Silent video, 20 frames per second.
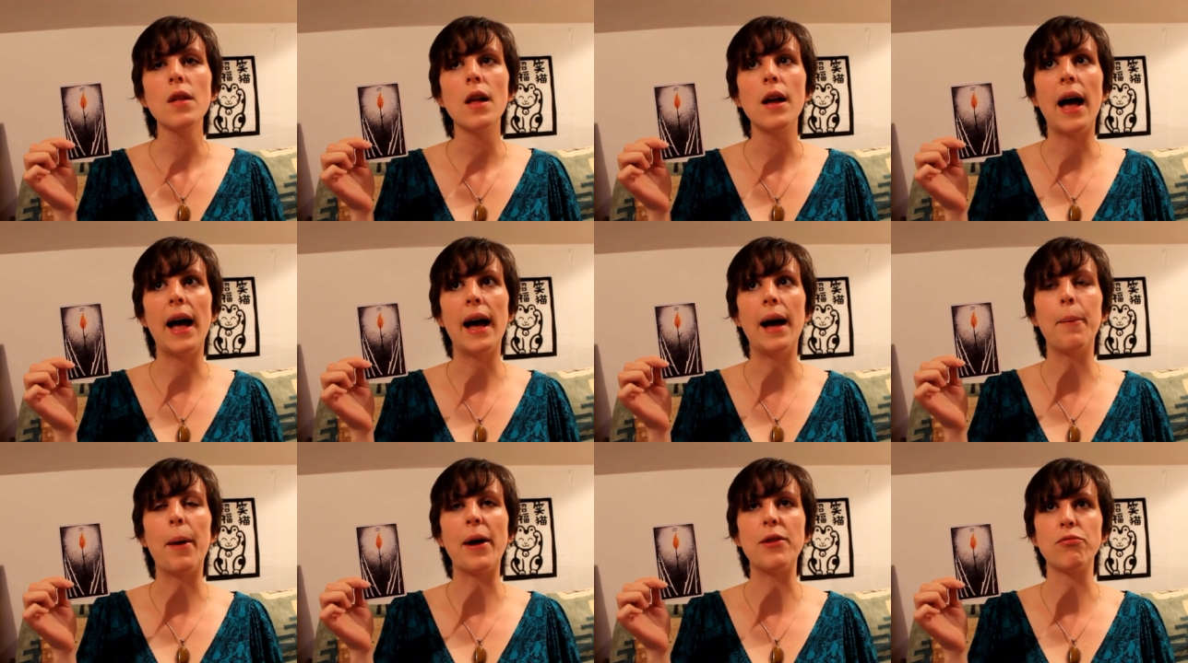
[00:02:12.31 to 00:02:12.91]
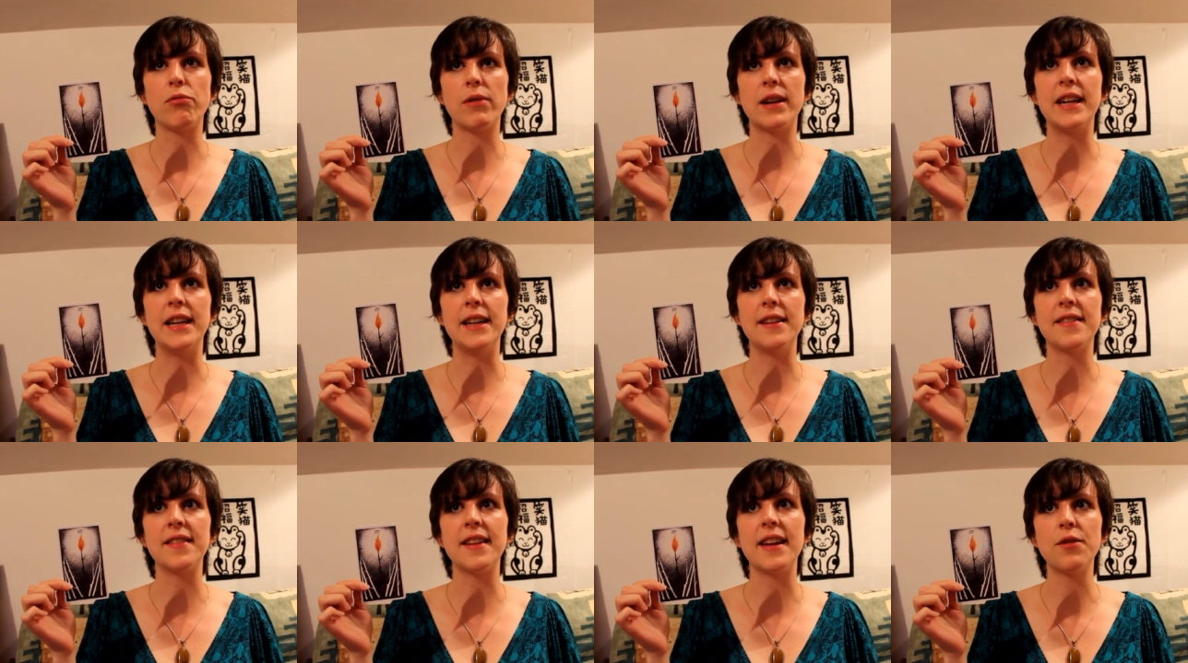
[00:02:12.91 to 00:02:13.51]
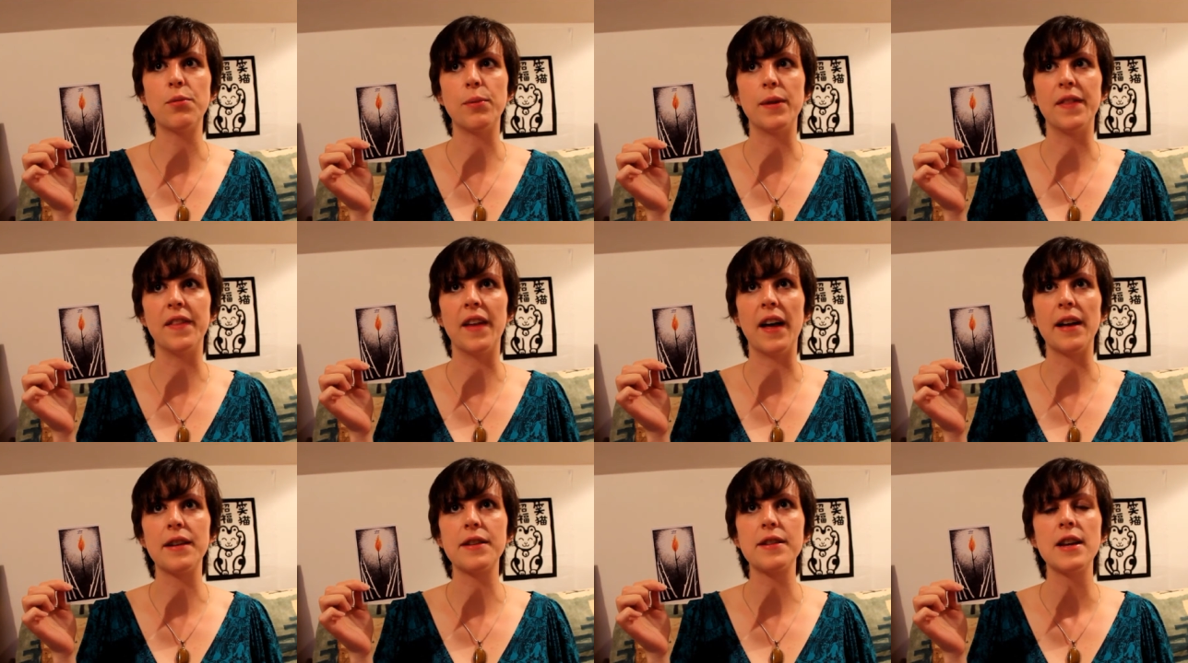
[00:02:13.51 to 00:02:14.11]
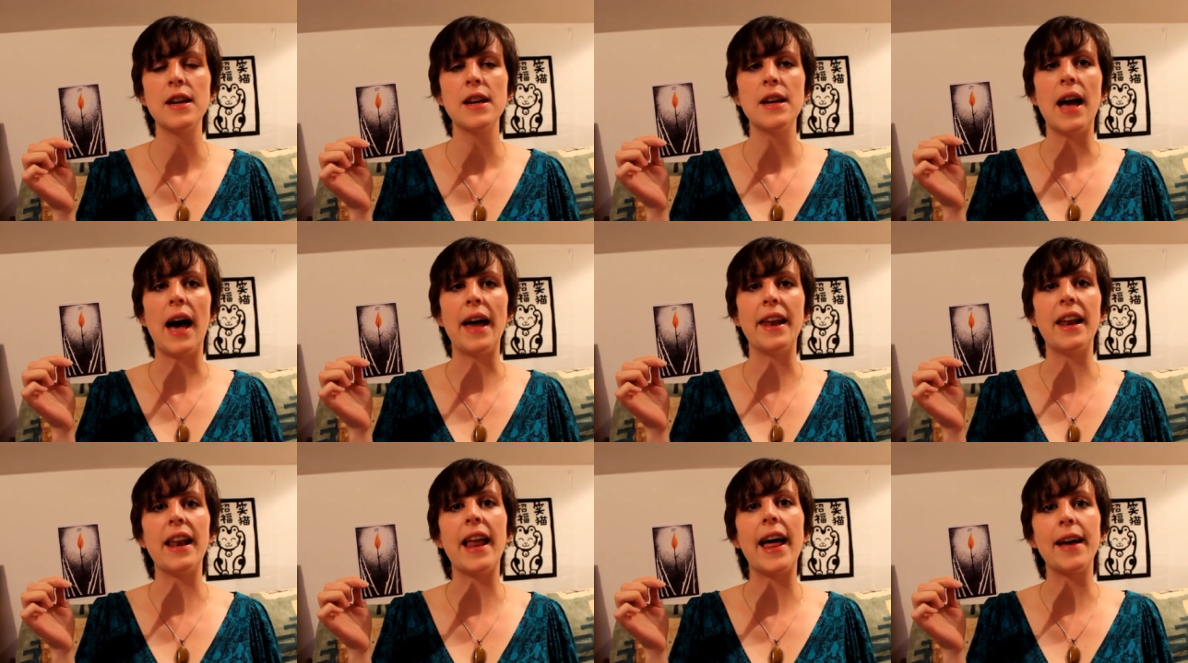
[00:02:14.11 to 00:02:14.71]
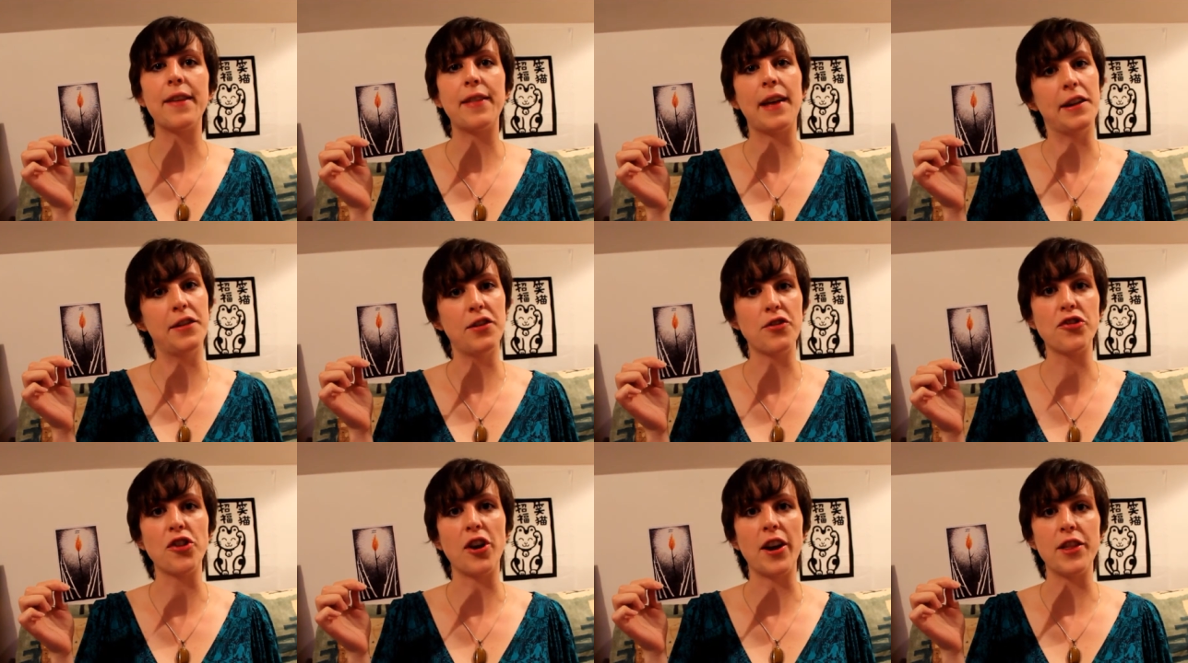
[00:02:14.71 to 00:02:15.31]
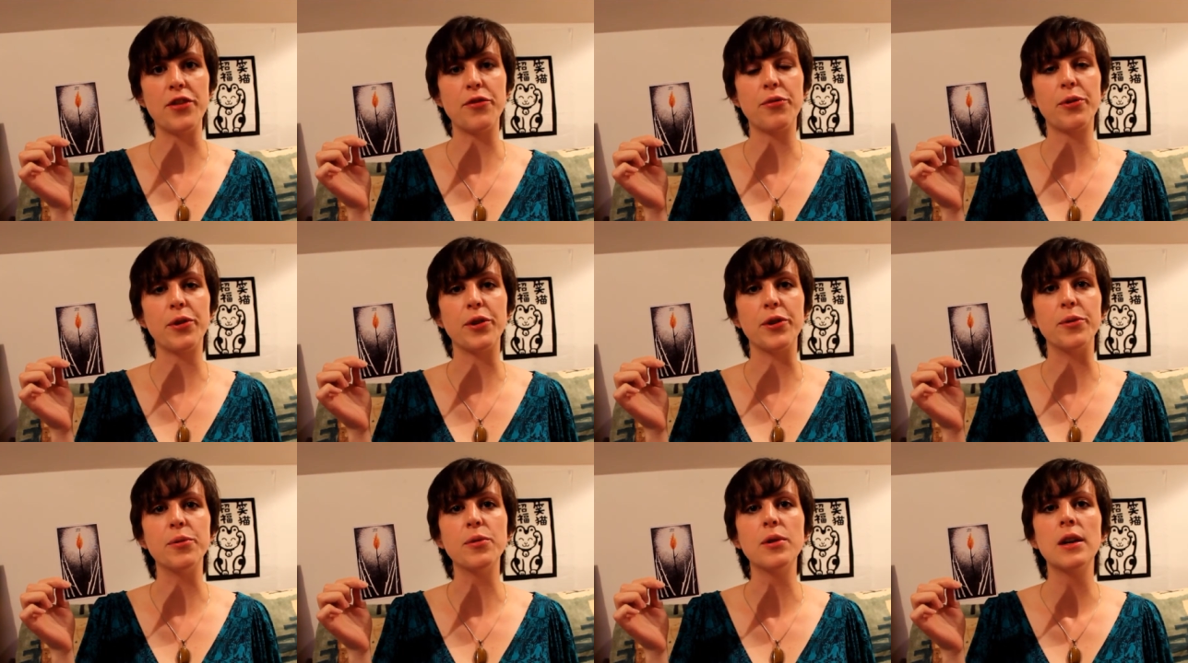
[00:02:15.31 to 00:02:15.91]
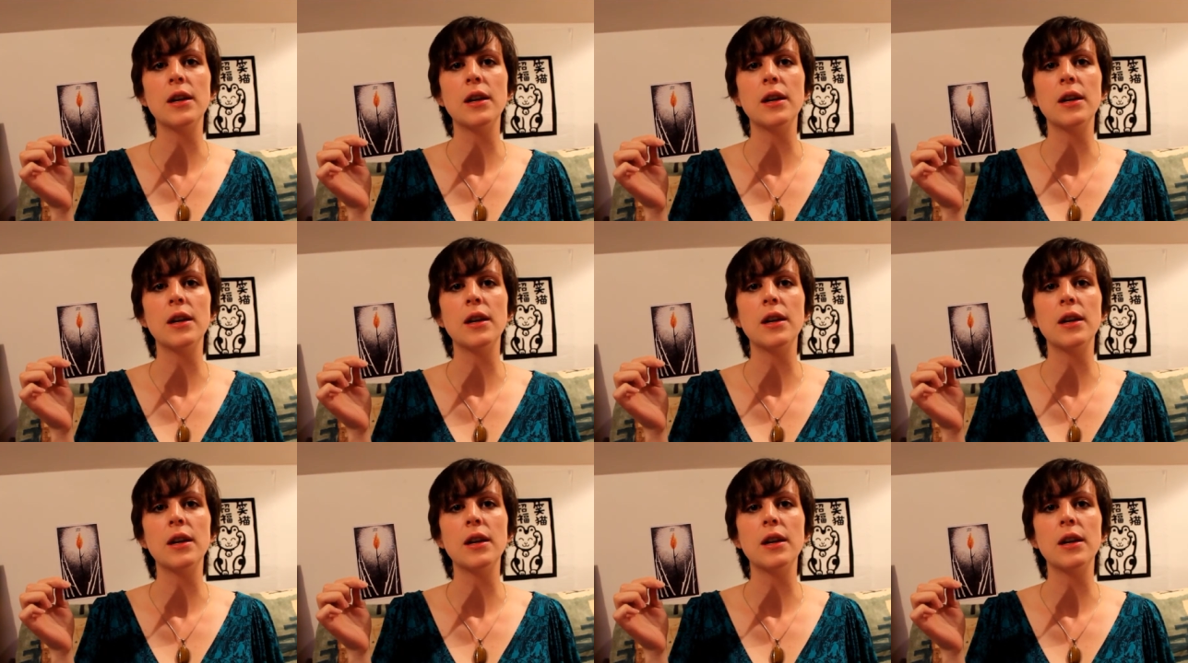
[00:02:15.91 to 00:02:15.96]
and really sit with that and allow that to shine through.